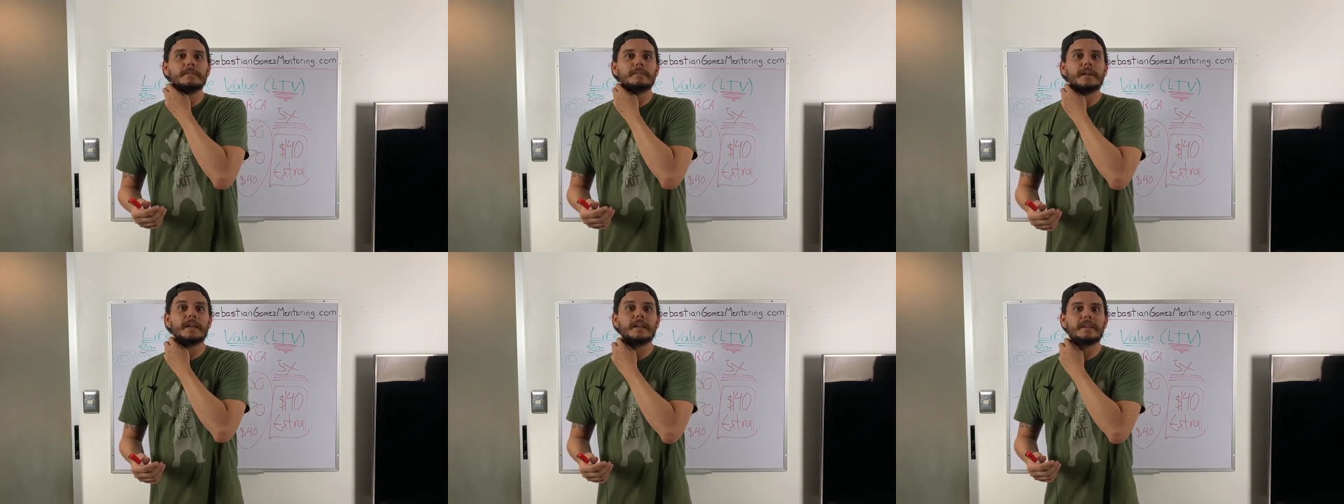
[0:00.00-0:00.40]

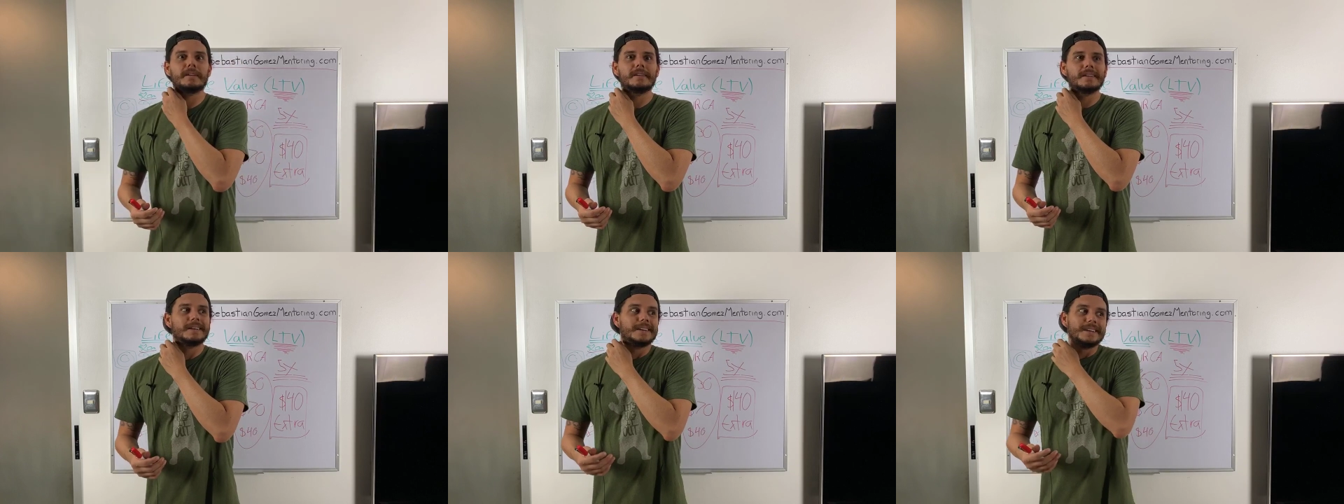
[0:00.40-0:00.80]

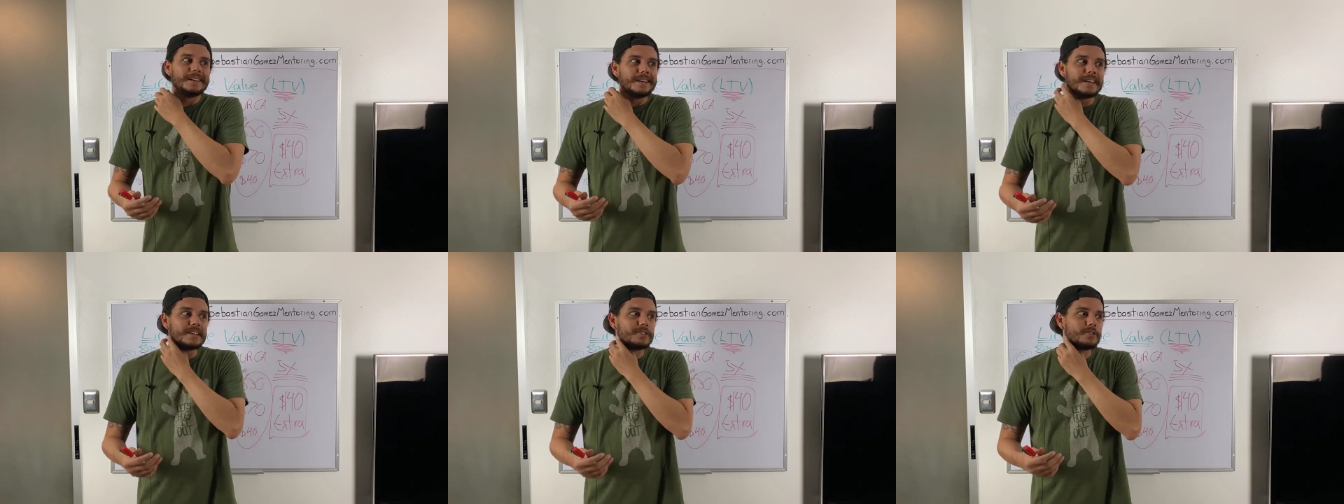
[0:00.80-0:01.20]
and
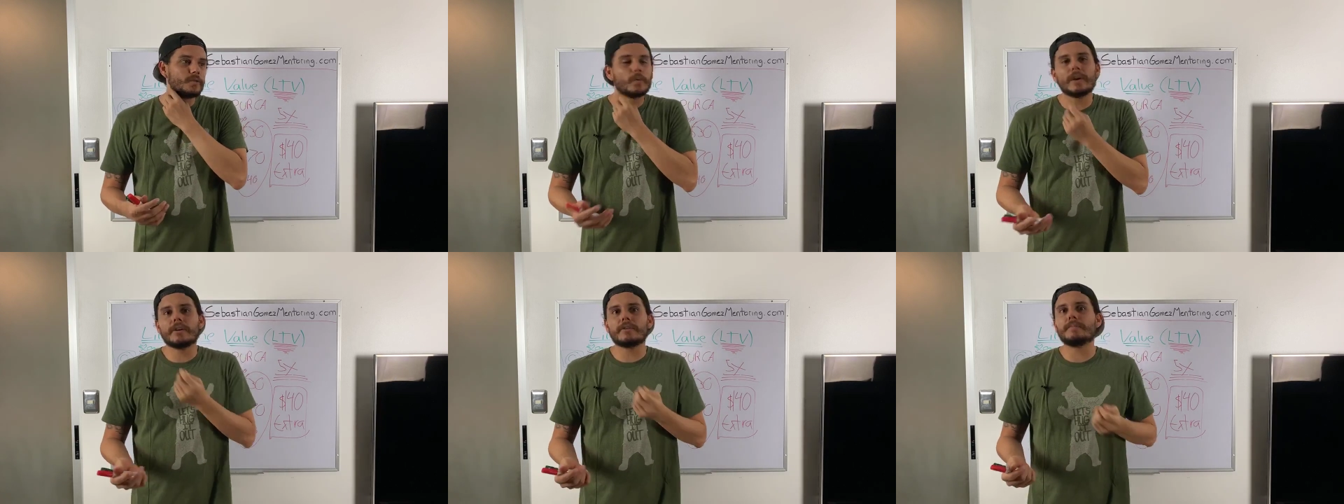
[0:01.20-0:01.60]
it's
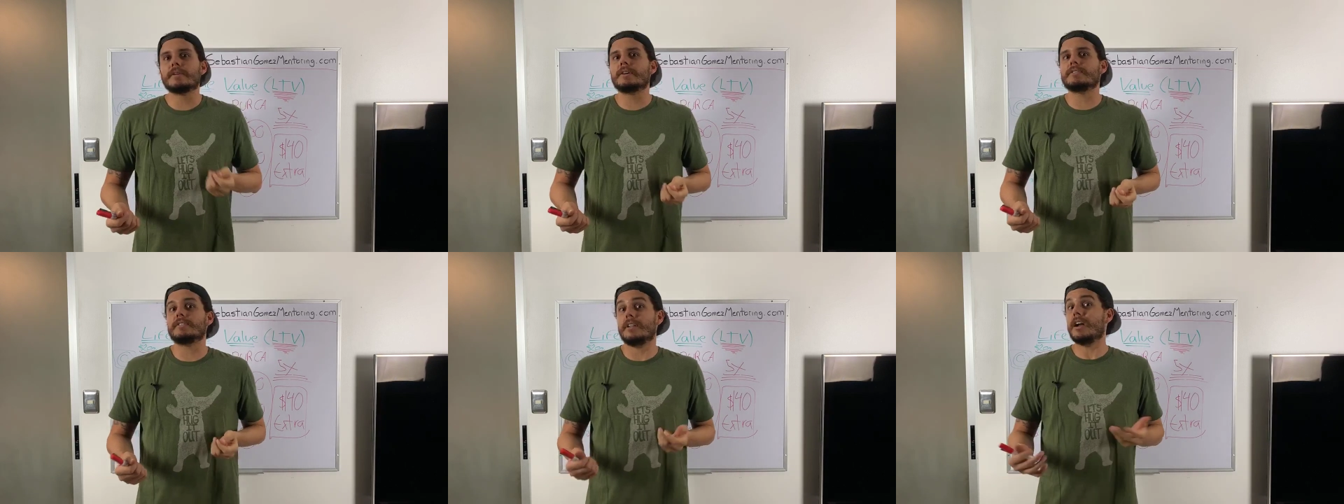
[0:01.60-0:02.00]
weird
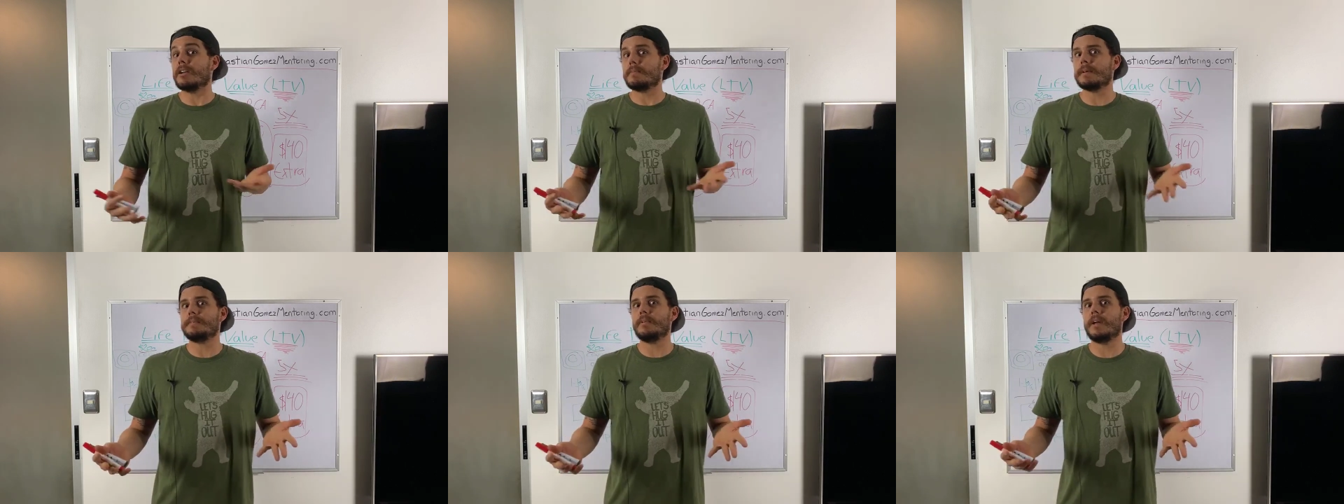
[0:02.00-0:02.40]
because a lot
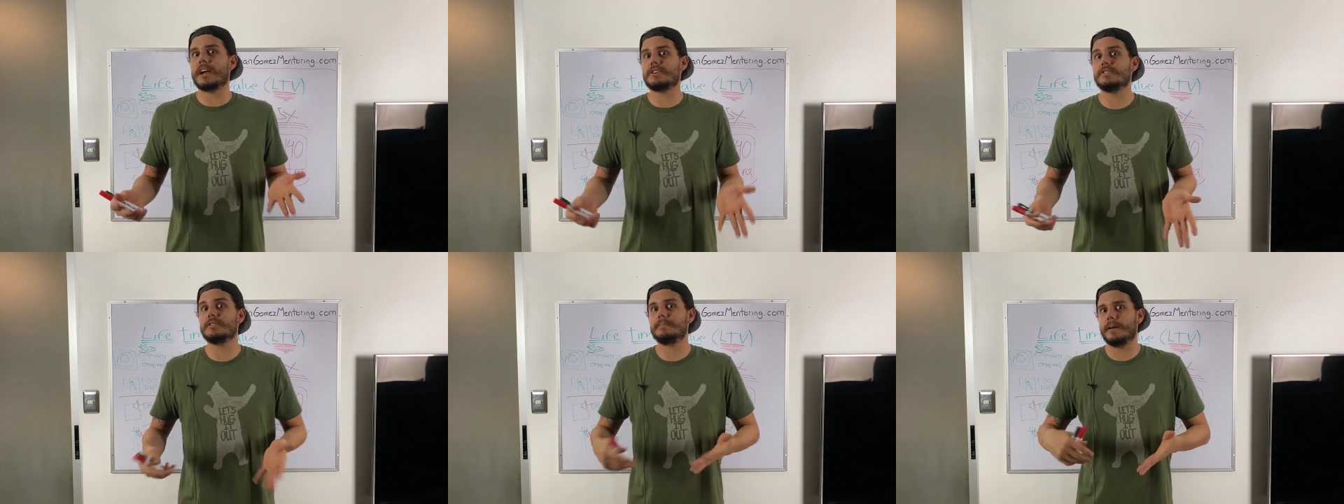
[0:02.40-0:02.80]
of people
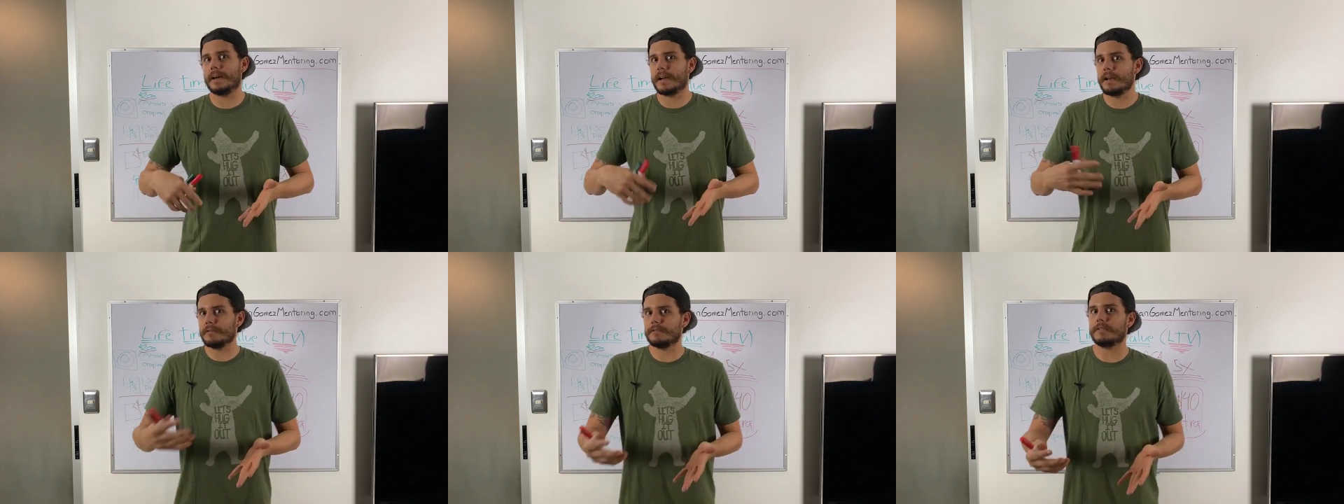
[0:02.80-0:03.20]
actually
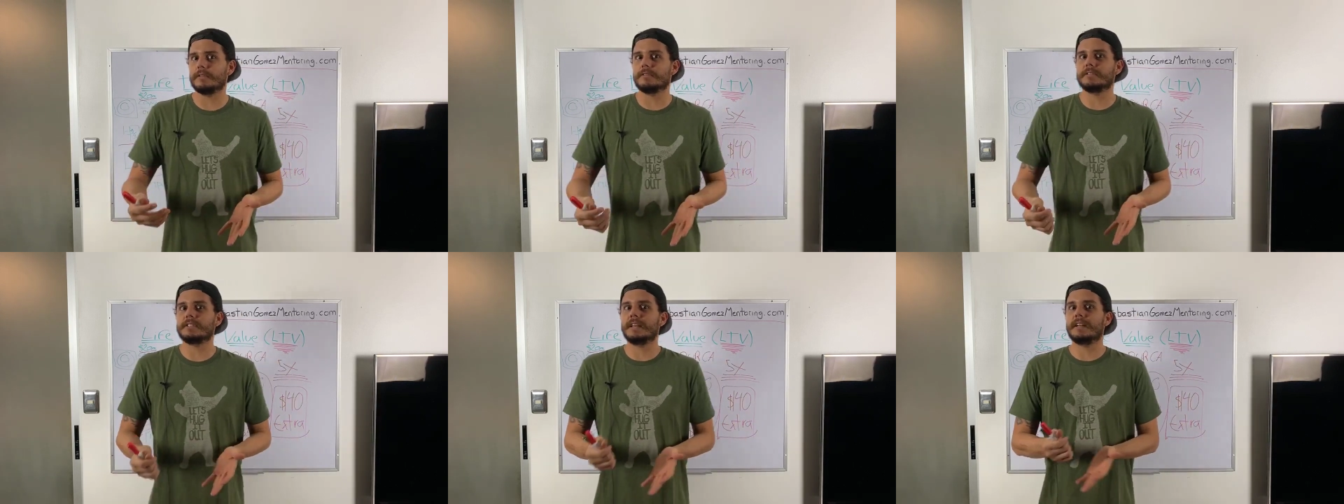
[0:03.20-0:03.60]
buy iPhones,